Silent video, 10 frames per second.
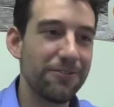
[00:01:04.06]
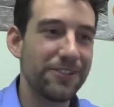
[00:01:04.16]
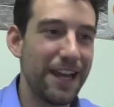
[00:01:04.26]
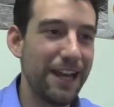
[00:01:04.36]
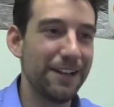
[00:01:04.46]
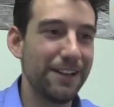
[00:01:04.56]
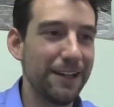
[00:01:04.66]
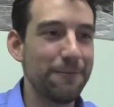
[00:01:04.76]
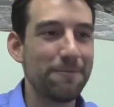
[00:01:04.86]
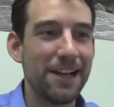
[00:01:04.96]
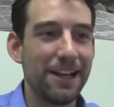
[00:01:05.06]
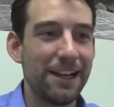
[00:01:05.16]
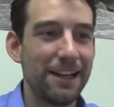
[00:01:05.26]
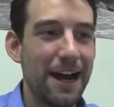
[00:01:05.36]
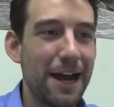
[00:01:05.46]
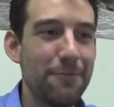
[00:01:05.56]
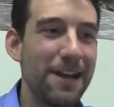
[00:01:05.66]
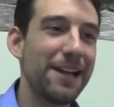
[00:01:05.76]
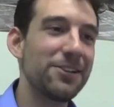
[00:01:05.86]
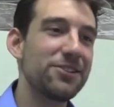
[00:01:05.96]
loved candy, and I
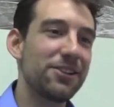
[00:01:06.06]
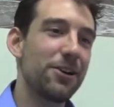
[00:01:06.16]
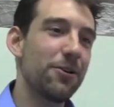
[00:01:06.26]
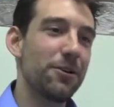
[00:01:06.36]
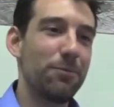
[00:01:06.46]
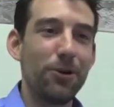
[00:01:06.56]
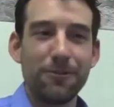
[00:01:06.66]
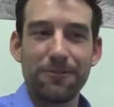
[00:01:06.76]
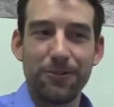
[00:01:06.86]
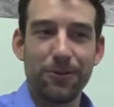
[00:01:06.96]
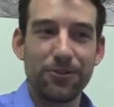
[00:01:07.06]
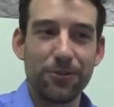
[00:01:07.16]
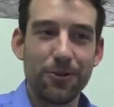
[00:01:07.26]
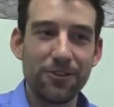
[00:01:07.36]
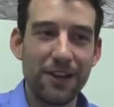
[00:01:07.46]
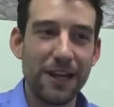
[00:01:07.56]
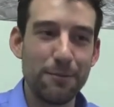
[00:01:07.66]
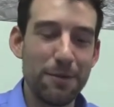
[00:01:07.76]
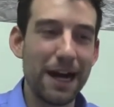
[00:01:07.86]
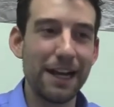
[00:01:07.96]
managed to go to bulk food stores
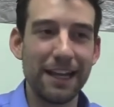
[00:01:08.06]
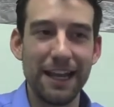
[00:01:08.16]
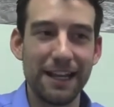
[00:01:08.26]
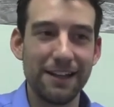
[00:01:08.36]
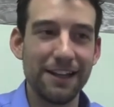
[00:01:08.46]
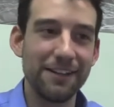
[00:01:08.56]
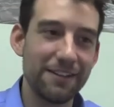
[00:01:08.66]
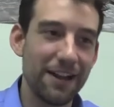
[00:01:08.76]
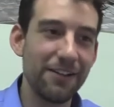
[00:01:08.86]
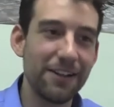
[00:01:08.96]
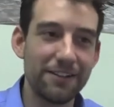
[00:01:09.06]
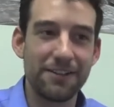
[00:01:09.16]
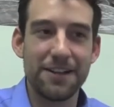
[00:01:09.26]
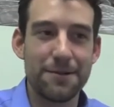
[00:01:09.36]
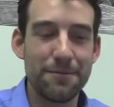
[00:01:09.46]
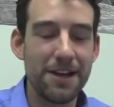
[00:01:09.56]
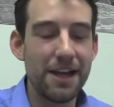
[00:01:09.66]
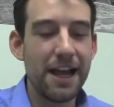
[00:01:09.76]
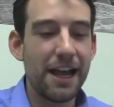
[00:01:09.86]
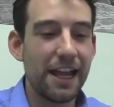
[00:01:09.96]
and buy candy and sell it to them.
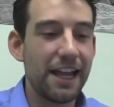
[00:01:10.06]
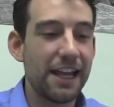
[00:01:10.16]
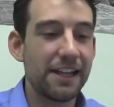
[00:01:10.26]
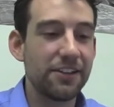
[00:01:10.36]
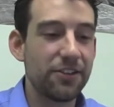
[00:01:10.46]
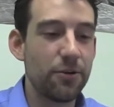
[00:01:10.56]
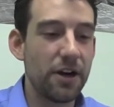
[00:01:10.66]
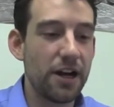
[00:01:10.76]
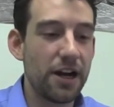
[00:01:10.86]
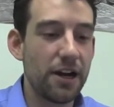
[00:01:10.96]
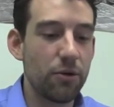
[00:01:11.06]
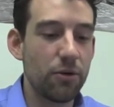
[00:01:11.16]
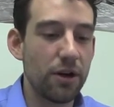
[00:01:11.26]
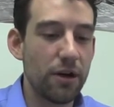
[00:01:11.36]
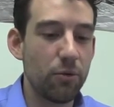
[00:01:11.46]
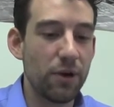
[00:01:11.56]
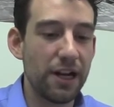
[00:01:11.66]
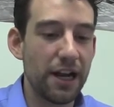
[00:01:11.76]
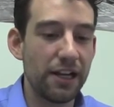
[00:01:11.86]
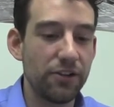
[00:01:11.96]
And so
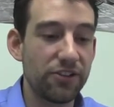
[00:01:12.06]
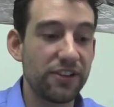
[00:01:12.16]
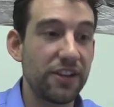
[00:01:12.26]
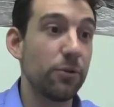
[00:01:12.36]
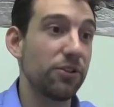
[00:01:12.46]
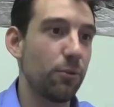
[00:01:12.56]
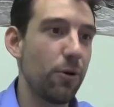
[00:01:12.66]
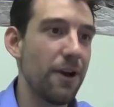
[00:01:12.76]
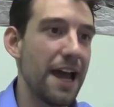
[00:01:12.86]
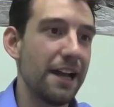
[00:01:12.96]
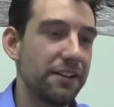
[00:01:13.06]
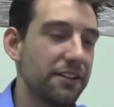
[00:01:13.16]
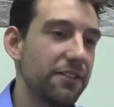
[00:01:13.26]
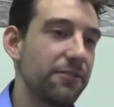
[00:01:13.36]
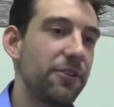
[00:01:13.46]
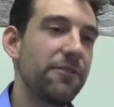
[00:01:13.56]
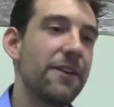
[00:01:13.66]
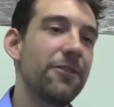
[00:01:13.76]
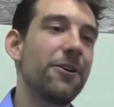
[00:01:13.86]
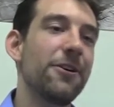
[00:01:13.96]
what I used to sell was warheads, if you've
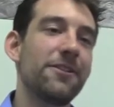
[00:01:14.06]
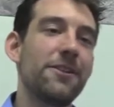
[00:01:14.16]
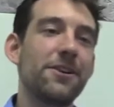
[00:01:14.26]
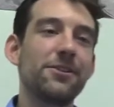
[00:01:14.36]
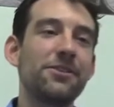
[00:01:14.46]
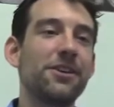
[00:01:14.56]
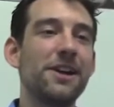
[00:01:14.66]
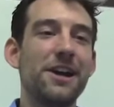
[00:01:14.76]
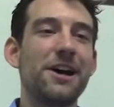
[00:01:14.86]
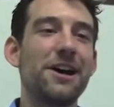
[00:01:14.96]
ever heard of those.